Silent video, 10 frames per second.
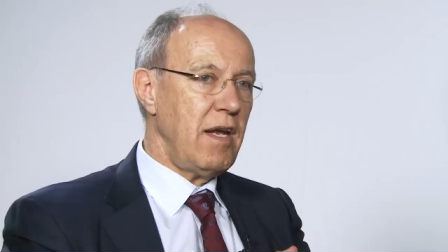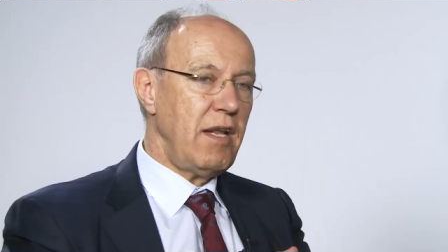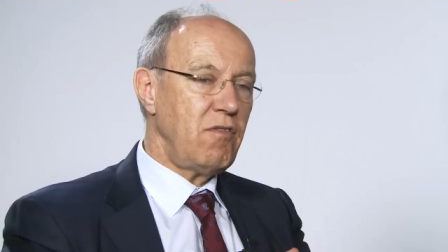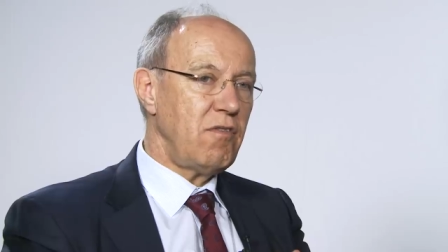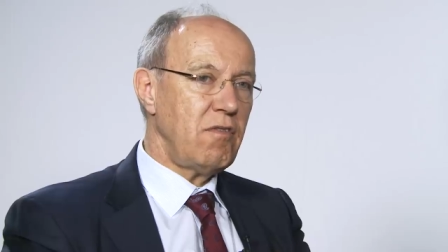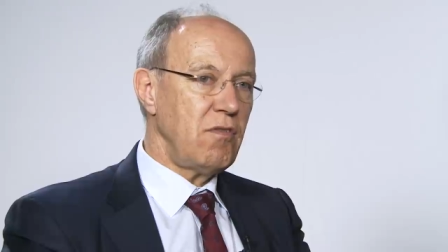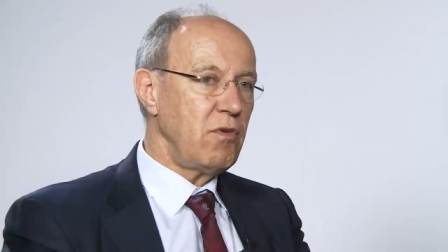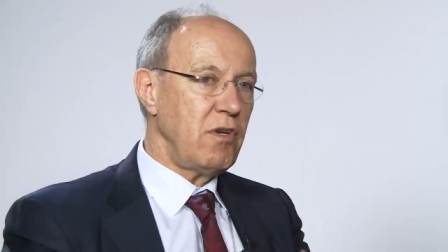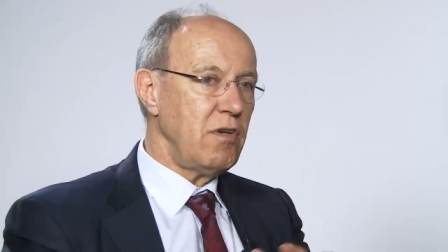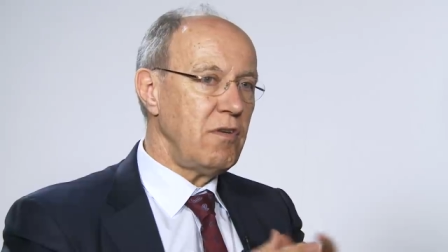let's
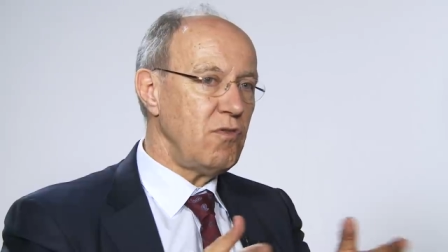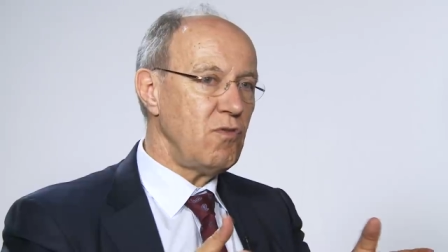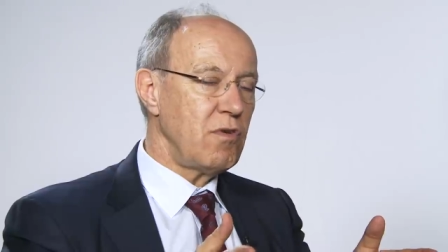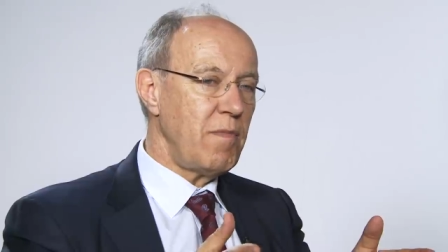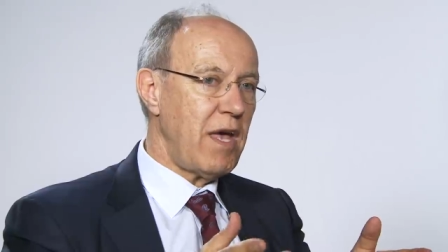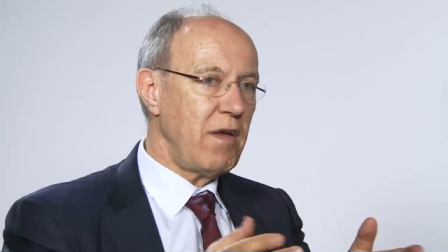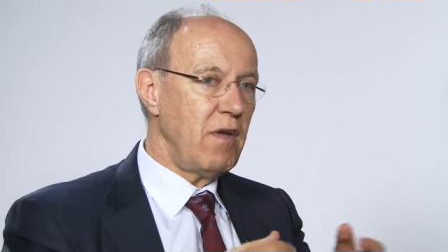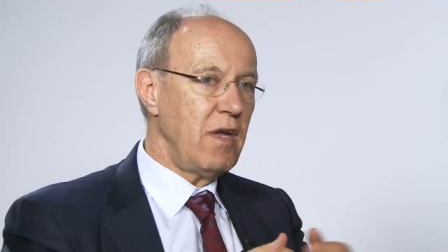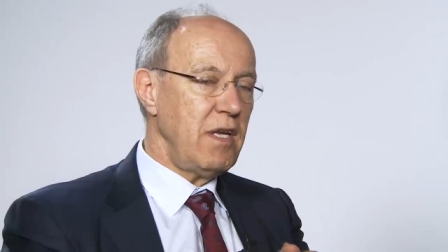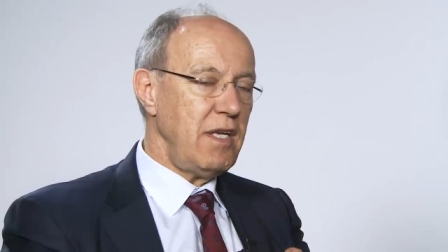look at it and talk about
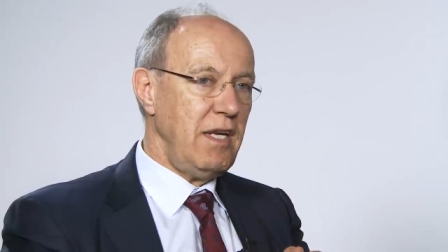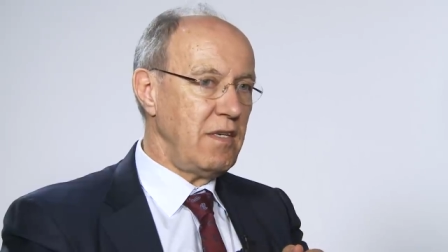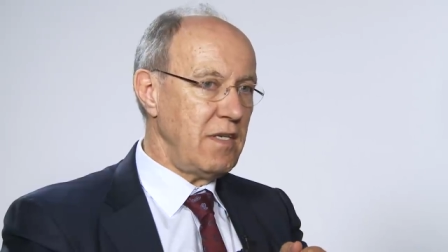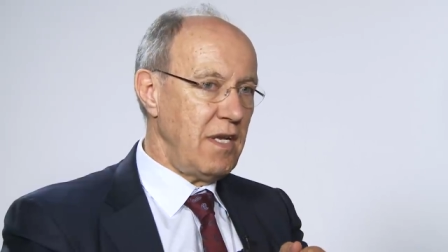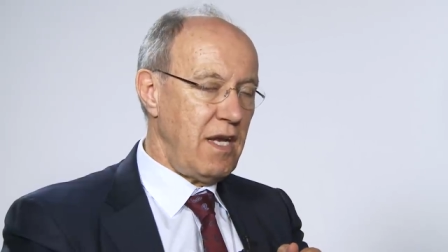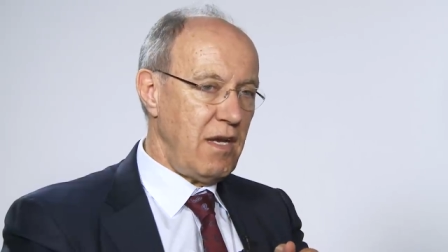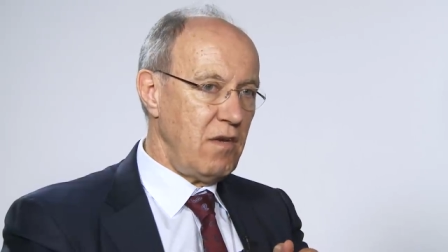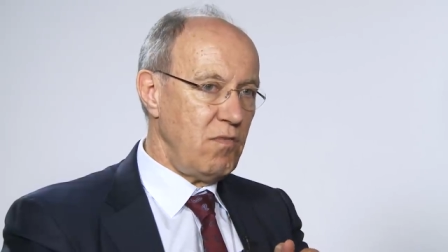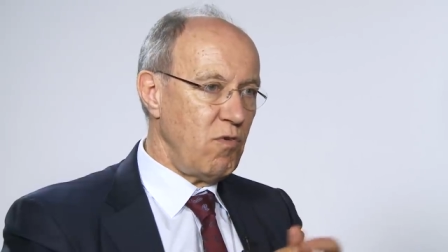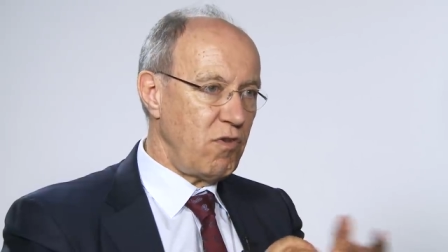it
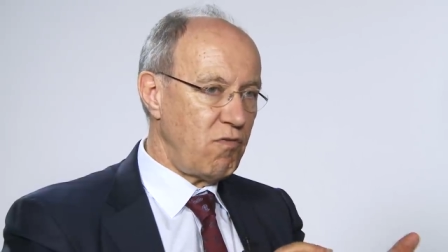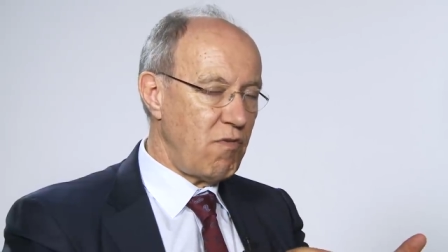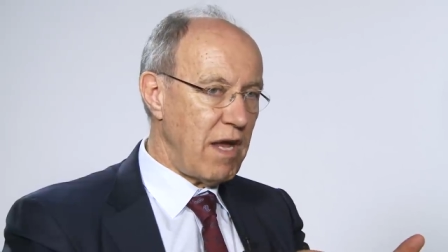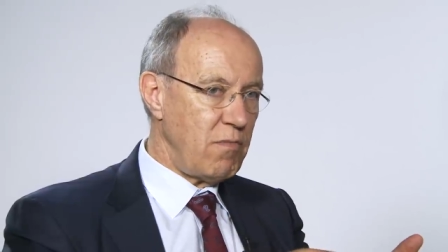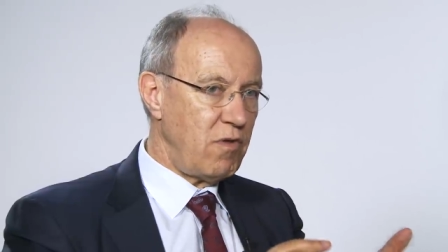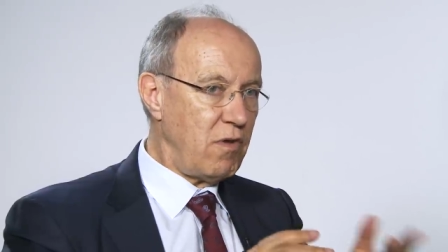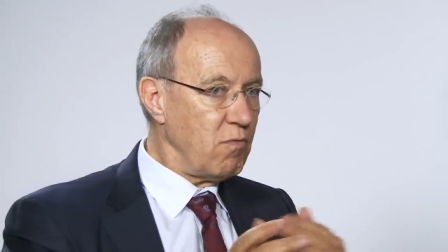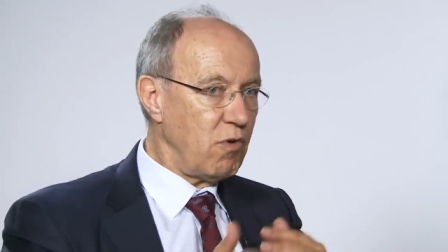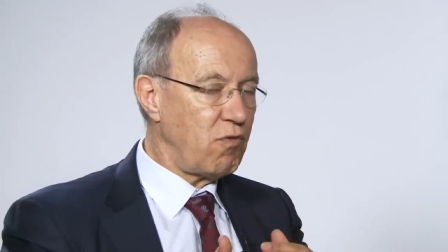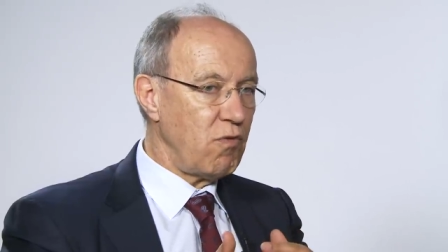and what's right with
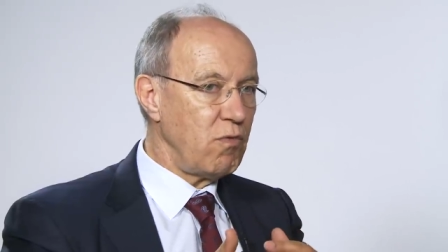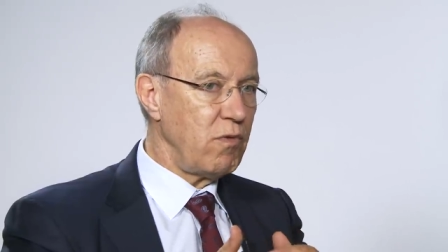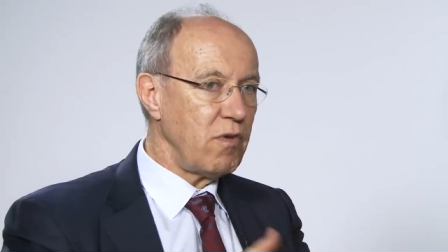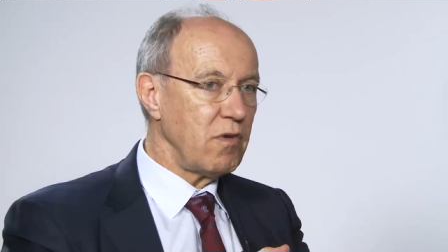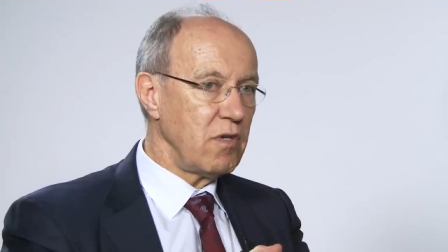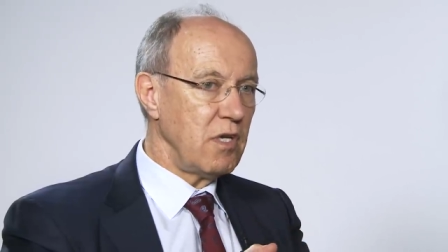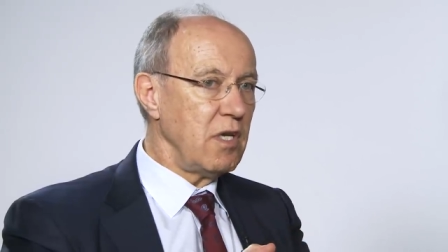it, what's wrong with it.